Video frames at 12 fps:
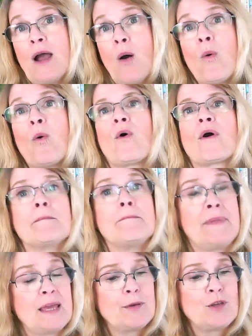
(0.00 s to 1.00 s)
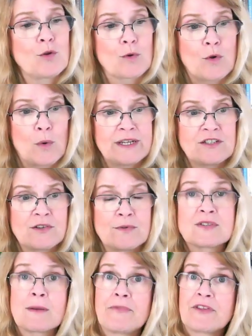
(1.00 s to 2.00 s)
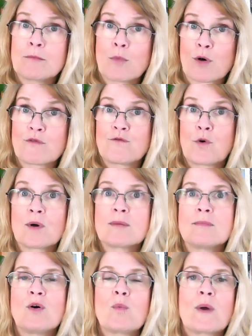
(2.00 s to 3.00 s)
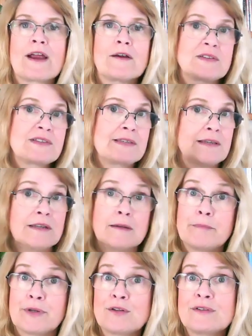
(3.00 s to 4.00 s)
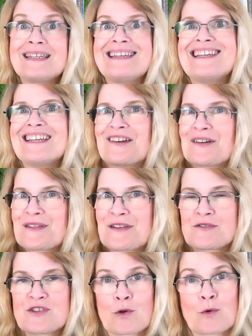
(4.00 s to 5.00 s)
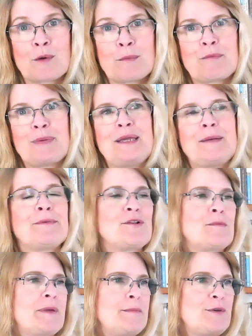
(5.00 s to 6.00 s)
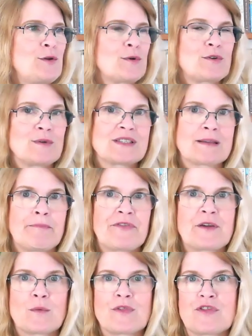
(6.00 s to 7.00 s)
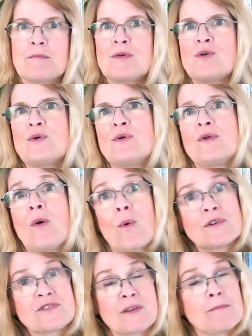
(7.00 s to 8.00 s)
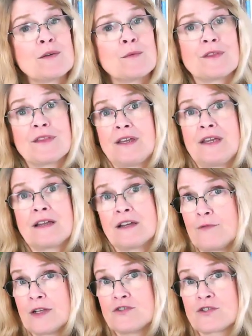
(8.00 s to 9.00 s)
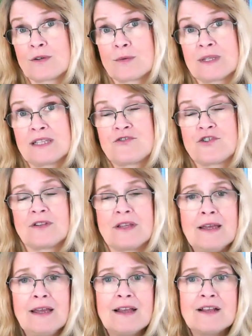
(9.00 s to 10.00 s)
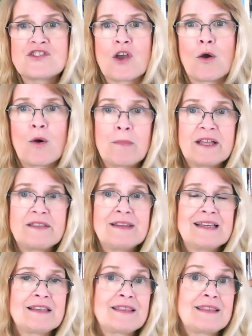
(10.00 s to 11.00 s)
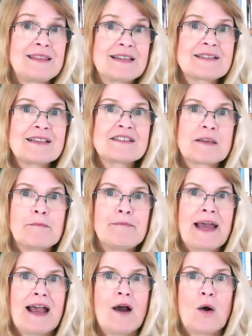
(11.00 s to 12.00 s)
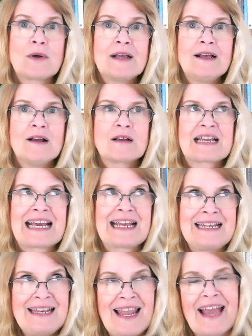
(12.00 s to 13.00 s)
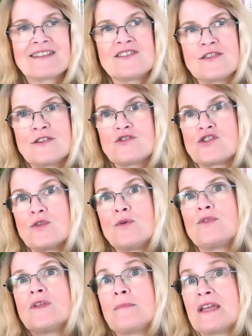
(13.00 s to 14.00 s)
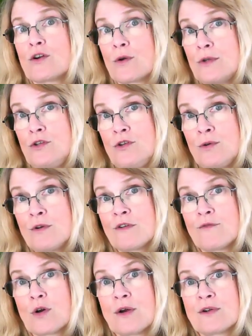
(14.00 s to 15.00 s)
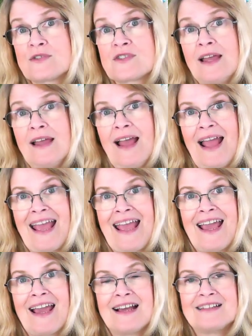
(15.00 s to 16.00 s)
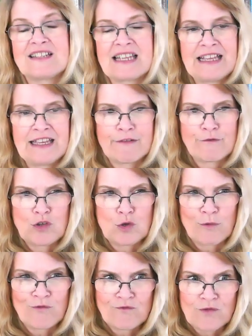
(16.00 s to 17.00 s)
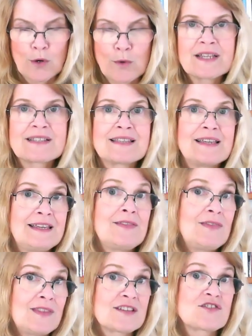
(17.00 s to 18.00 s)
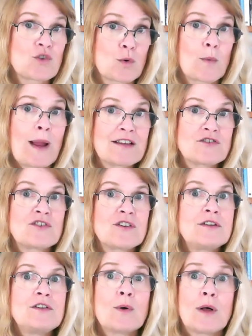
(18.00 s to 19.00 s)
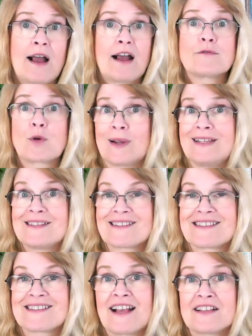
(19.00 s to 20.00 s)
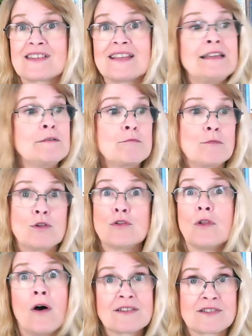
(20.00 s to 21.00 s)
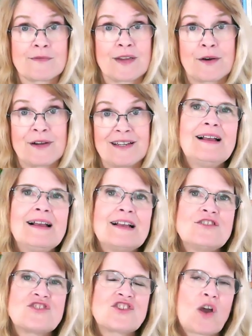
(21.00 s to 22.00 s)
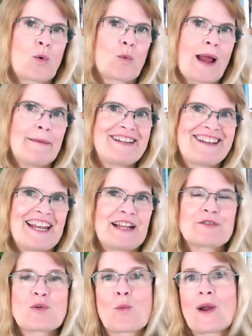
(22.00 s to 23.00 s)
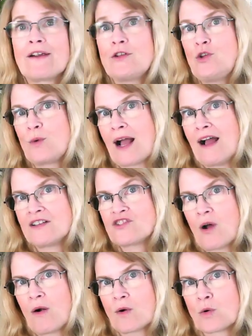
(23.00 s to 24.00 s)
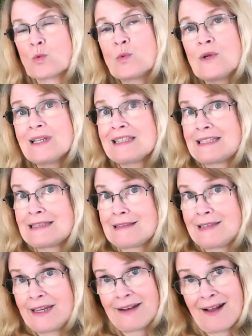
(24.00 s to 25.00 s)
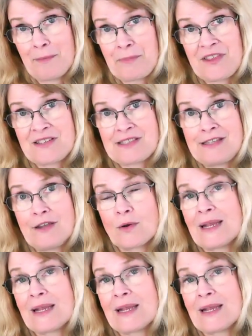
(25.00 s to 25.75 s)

or maybe you're going to something something more formal where it's in a building or there's a group of people. Maybe you're doing something with the moon or something with a conventional religion. So, but this is about connecting to the bigger universe. And if you focus in this direction, you'll have great success in lots of areas. So rabbit natives, where you guys are really lit up this year